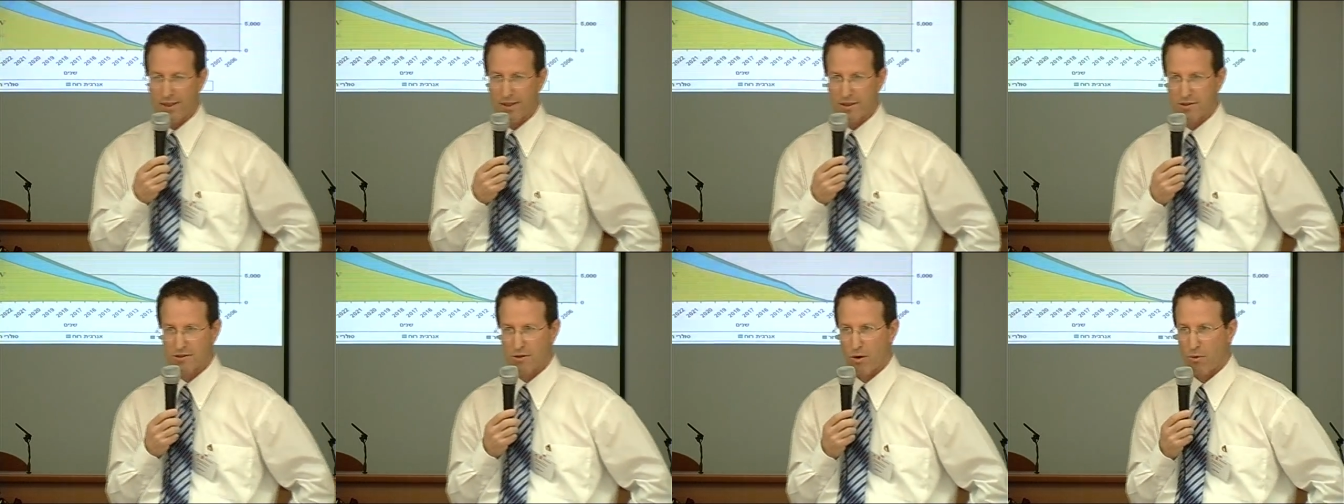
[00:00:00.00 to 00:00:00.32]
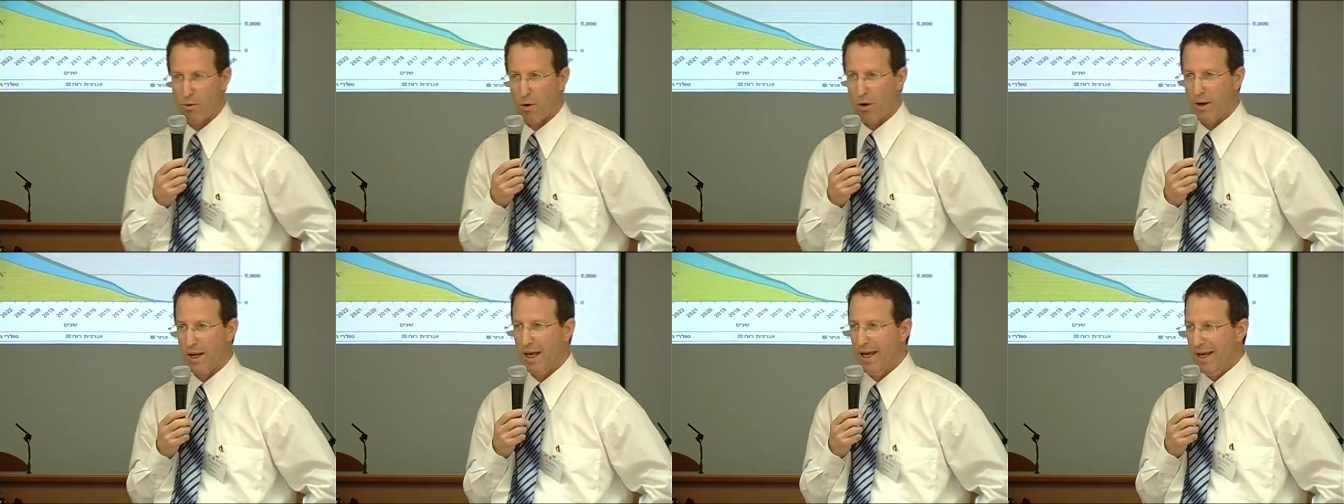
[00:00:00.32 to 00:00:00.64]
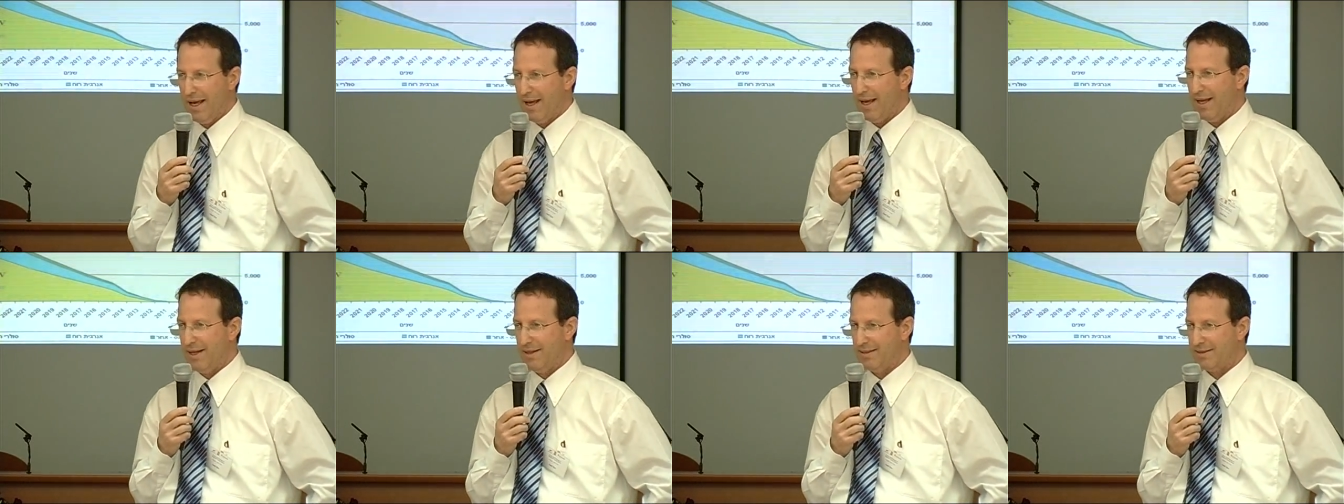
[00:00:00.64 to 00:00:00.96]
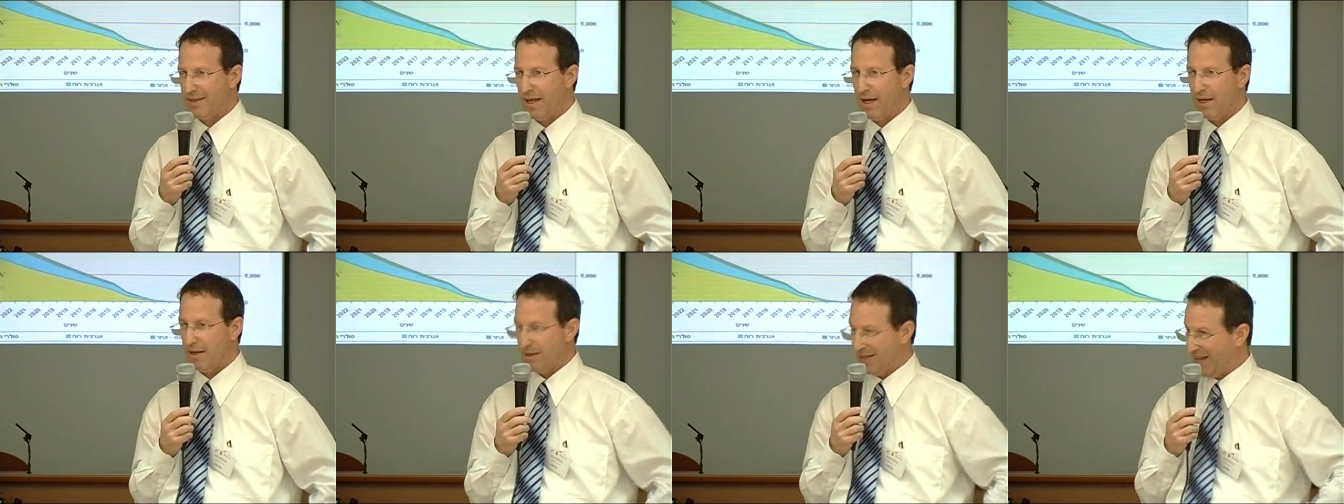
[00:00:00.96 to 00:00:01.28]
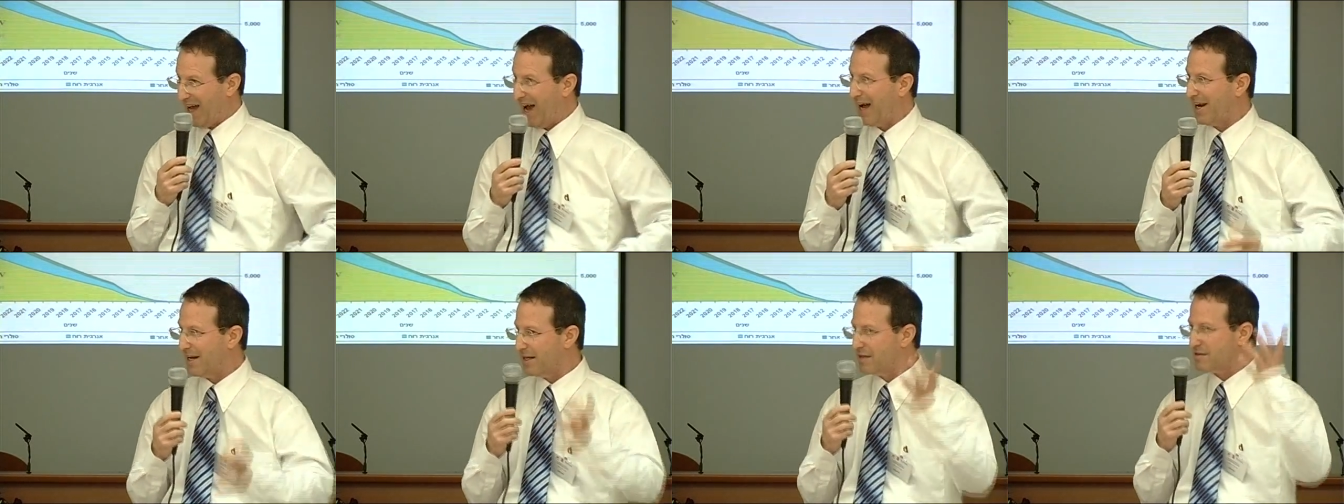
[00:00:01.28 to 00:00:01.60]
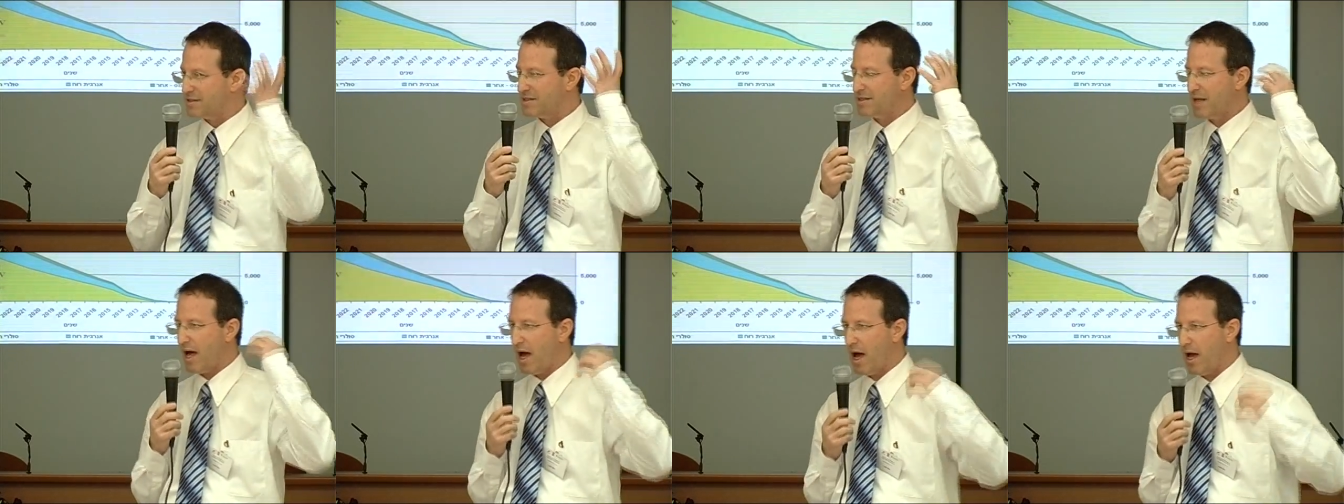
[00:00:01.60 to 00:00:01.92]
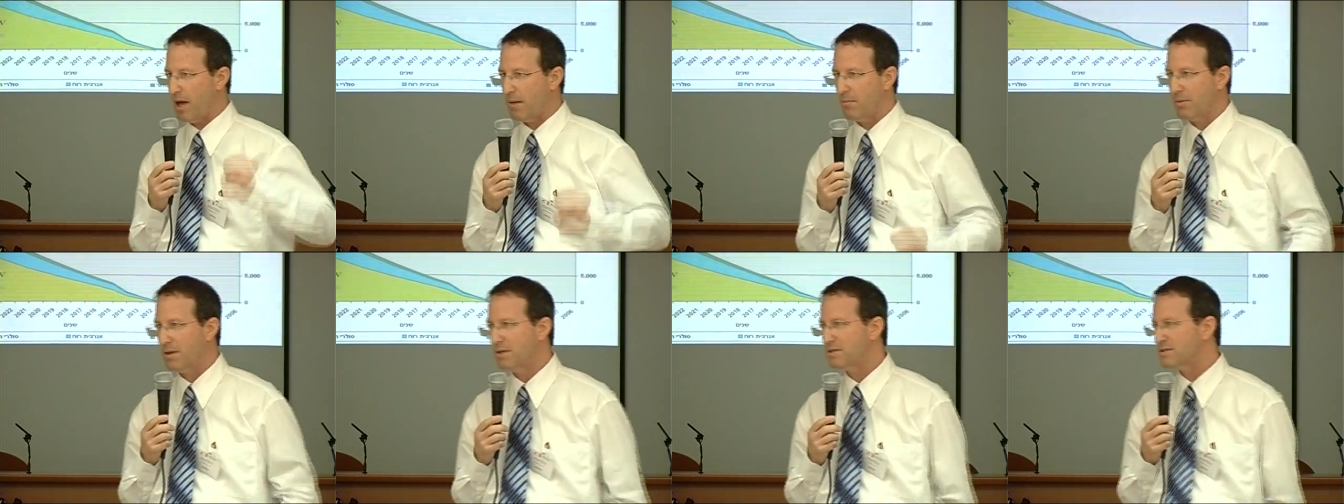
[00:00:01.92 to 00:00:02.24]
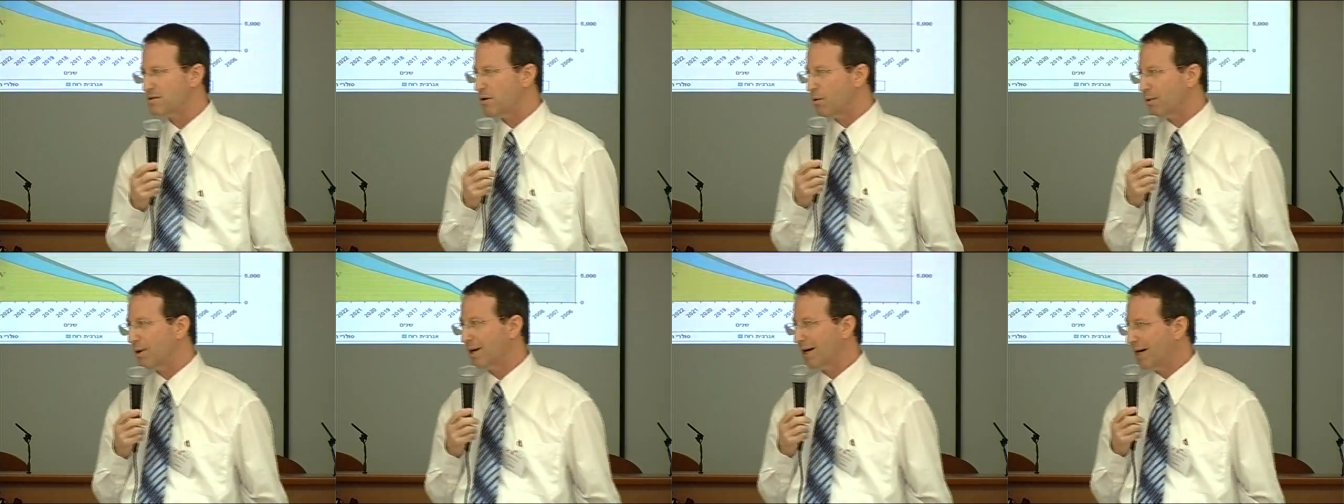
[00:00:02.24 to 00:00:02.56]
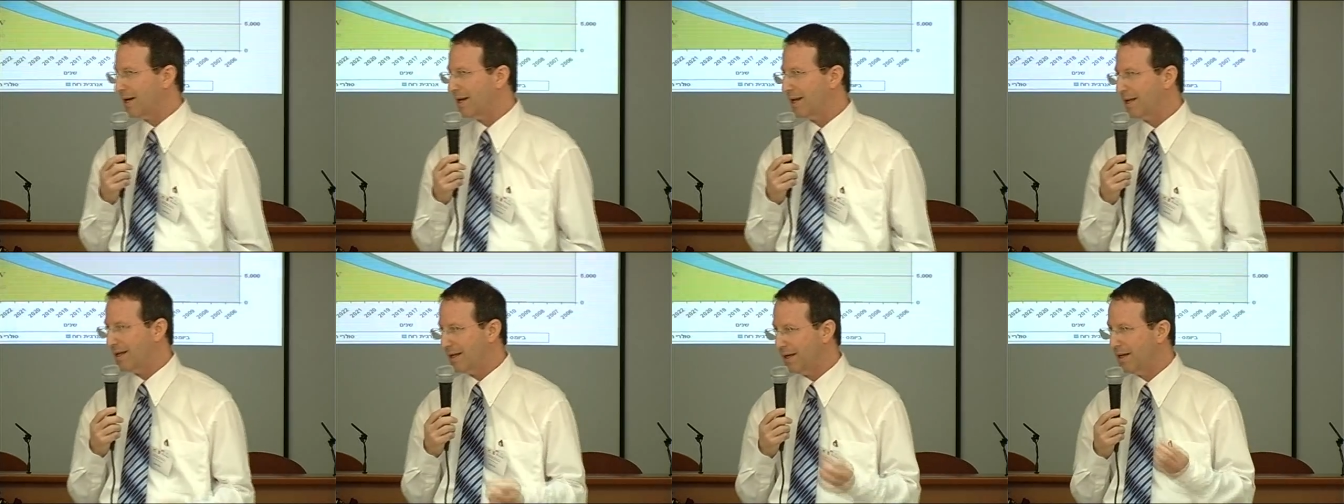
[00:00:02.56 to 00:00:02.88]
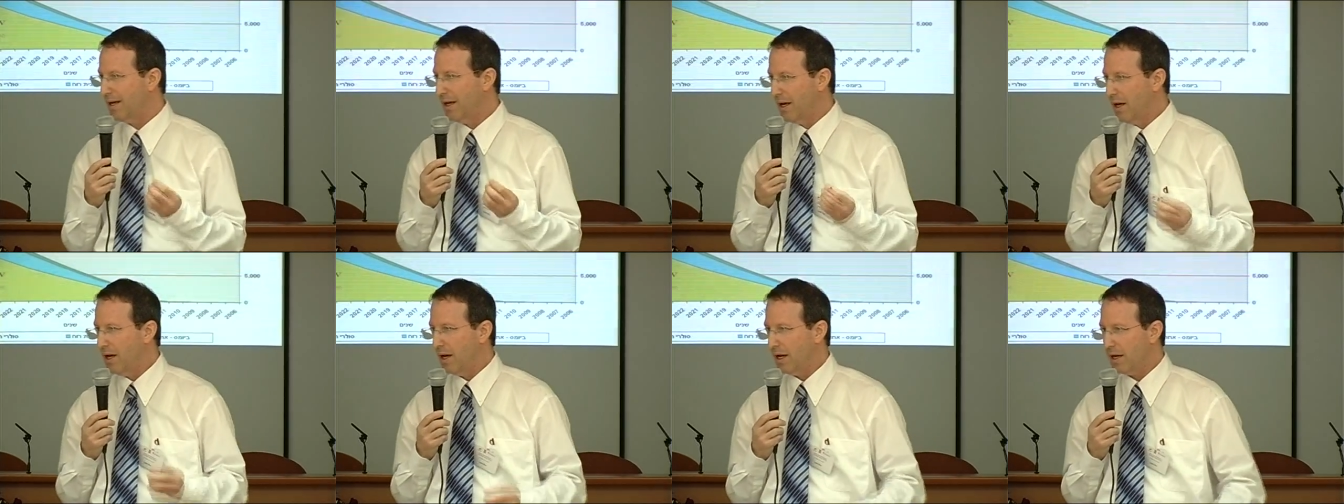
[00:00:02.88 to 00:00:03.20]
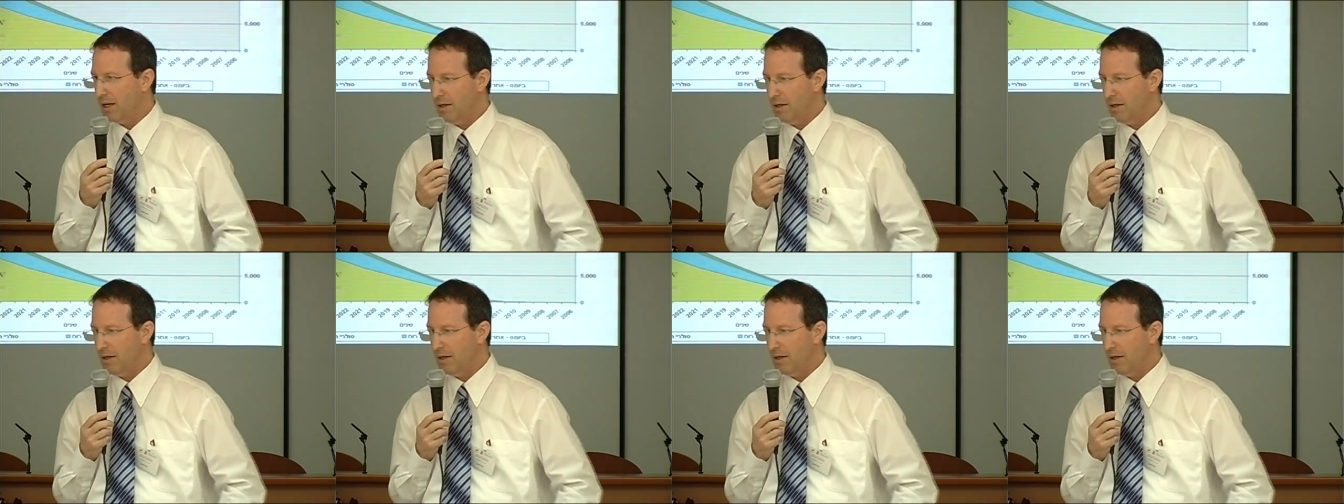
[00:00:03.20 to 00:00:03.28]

wind, and so on in 10, nine years time? So really,